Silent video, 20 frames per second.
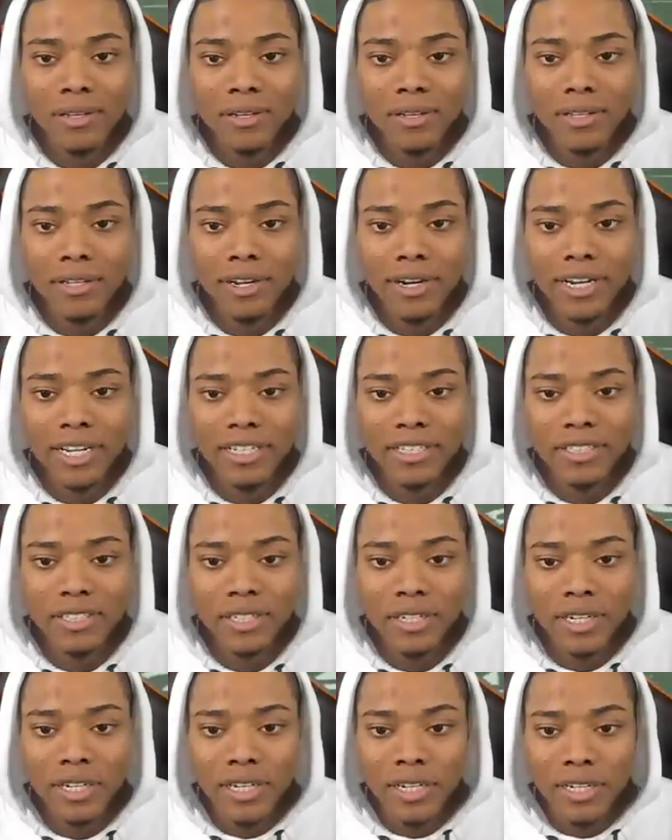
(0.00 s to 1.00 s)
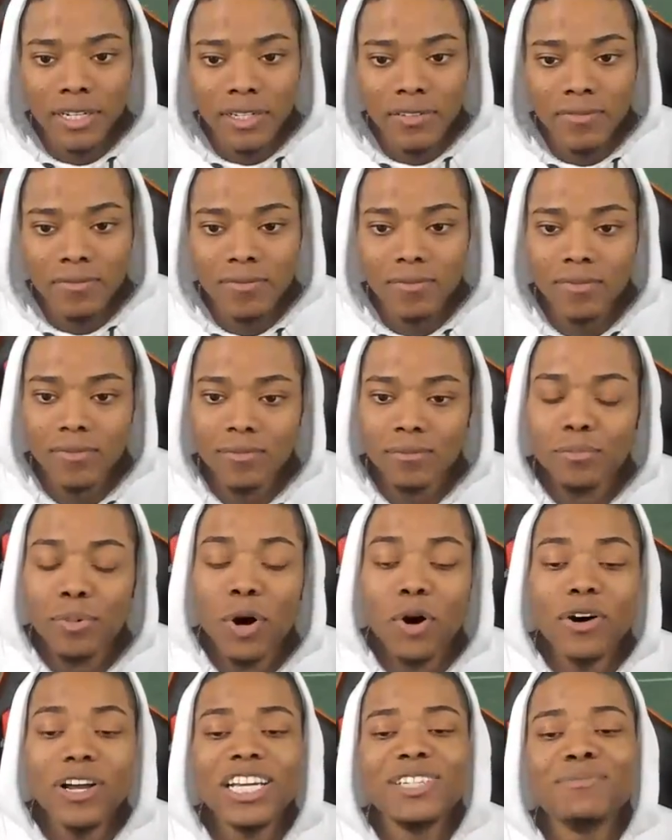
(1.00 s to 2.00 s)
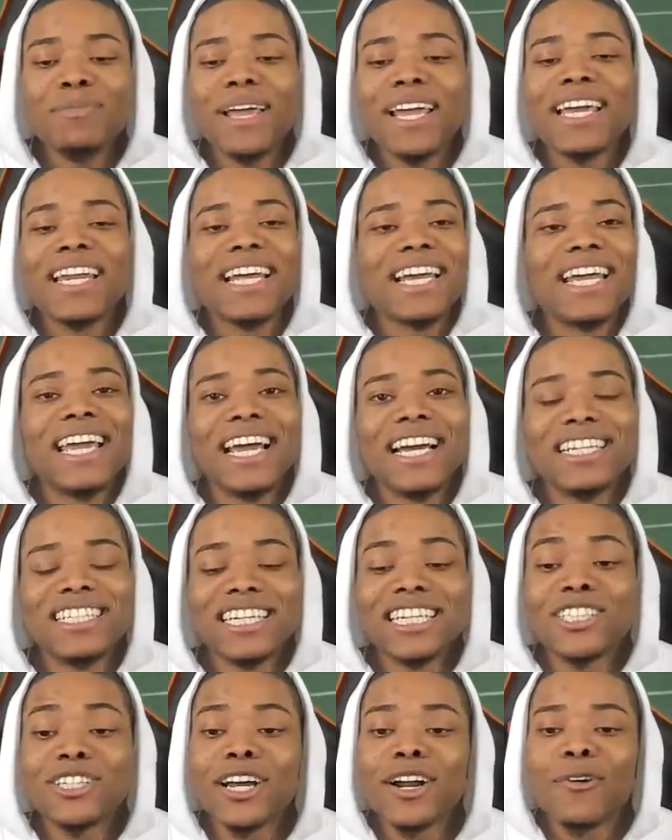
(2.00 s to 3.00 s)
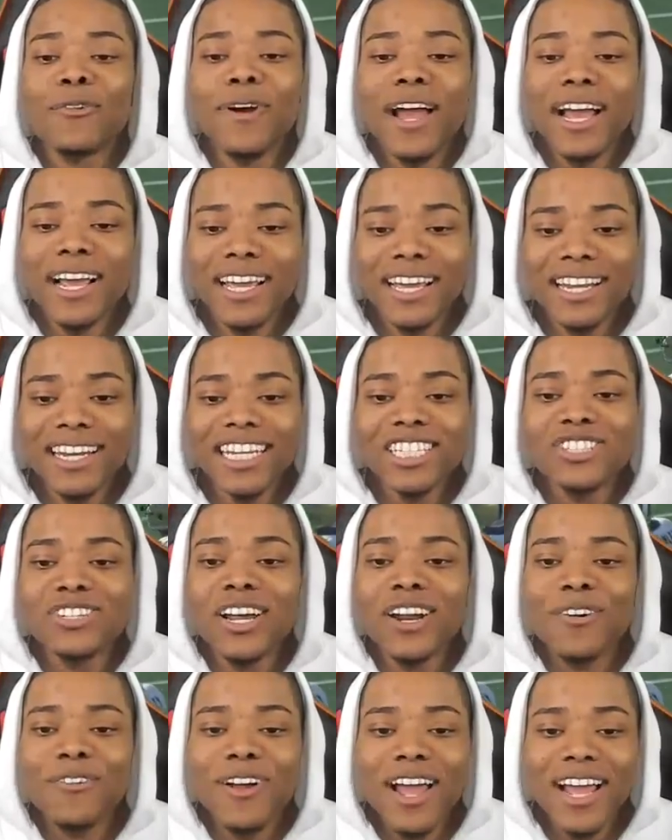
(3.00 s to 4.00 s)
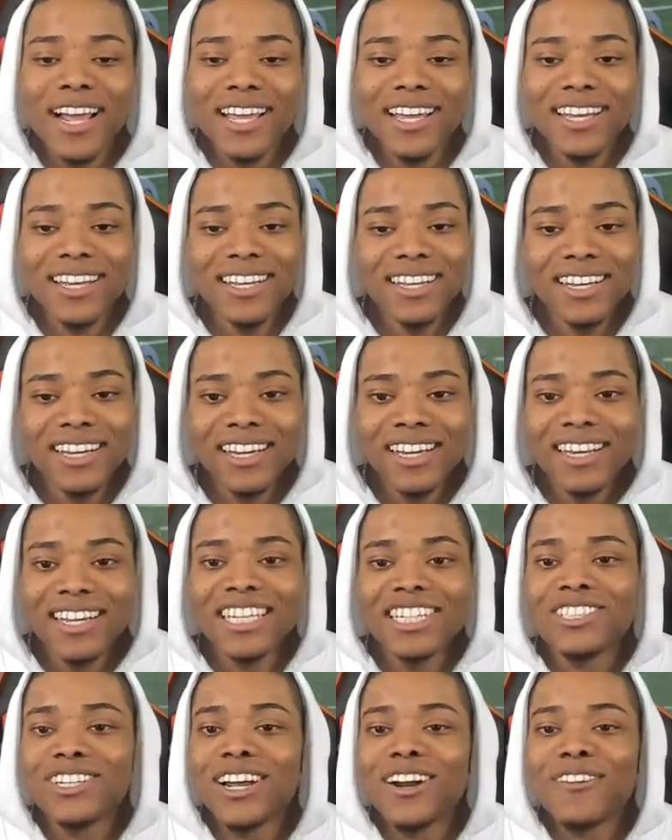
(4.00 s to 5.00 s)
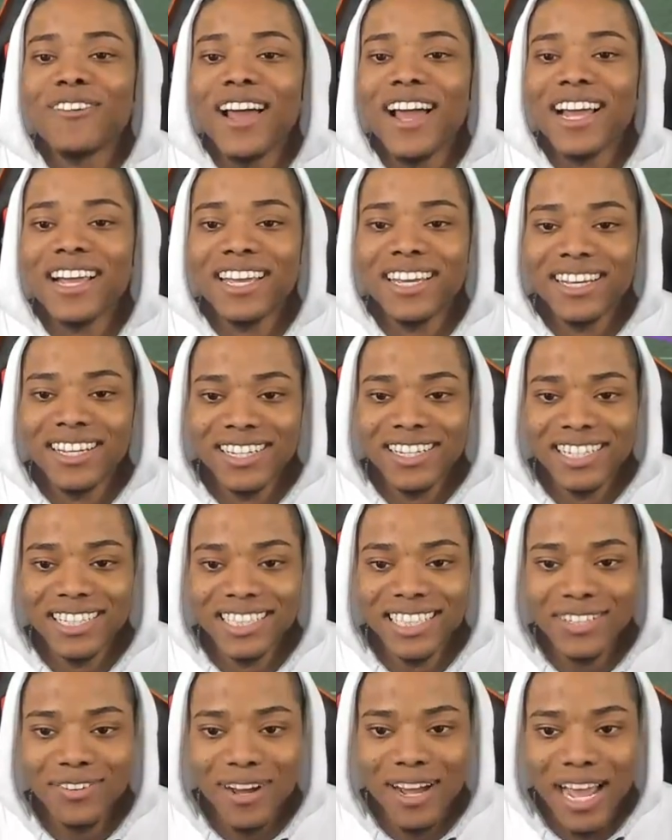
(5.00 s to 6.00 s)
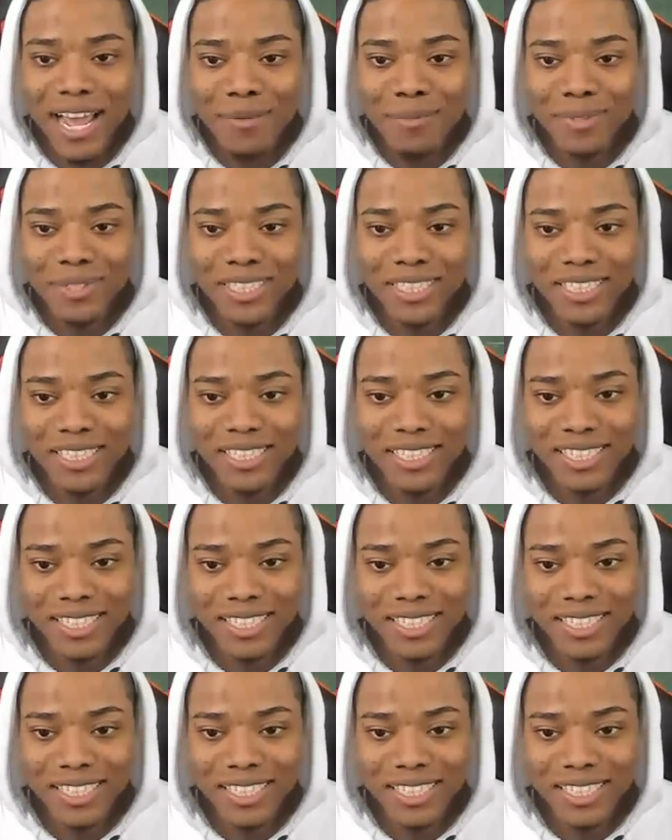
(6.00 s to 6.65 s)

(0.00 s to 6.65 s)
There it is. Bro, he's making a catch. Let's try to rack it. Let's try to rack it. Let's try to rack it and see what happens.